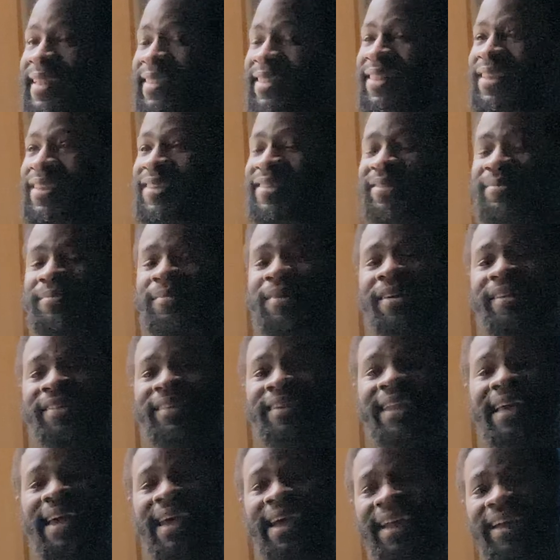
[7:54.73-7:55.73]
in this
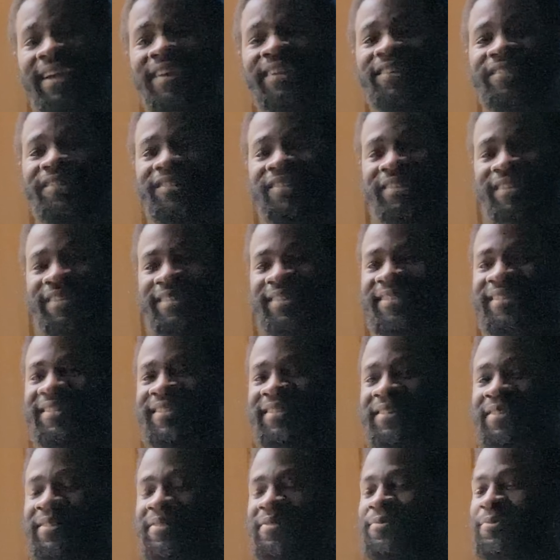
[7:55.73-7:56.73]
modern age.
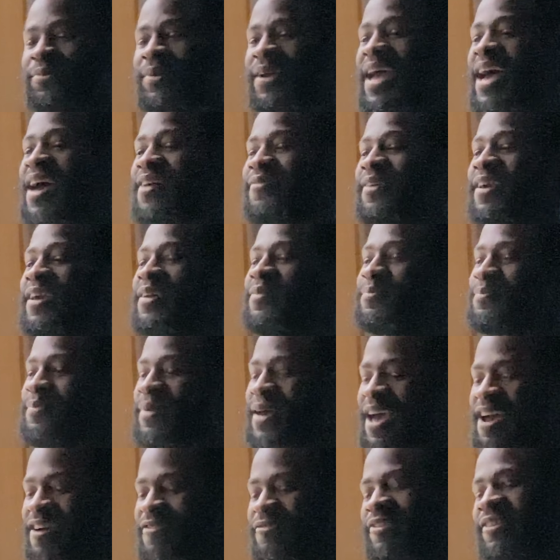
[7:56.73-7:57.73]
We have a
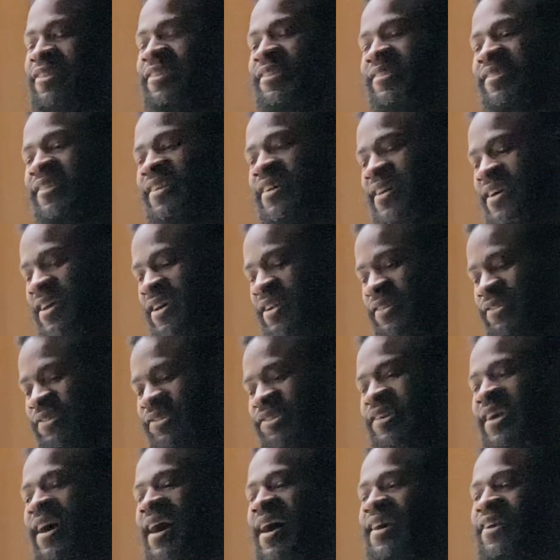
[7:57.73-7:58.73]
parent
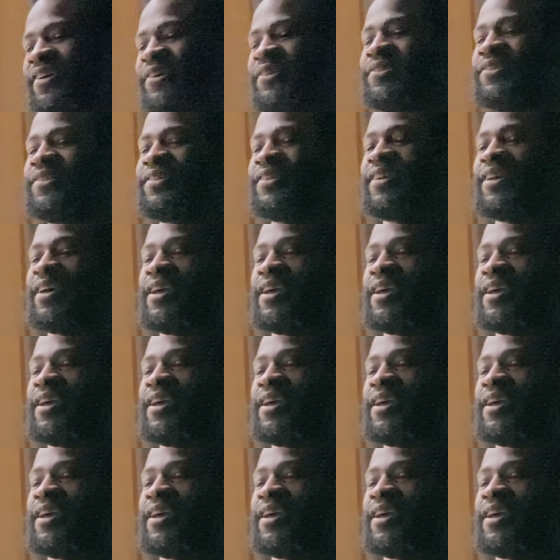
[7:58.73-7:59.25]
child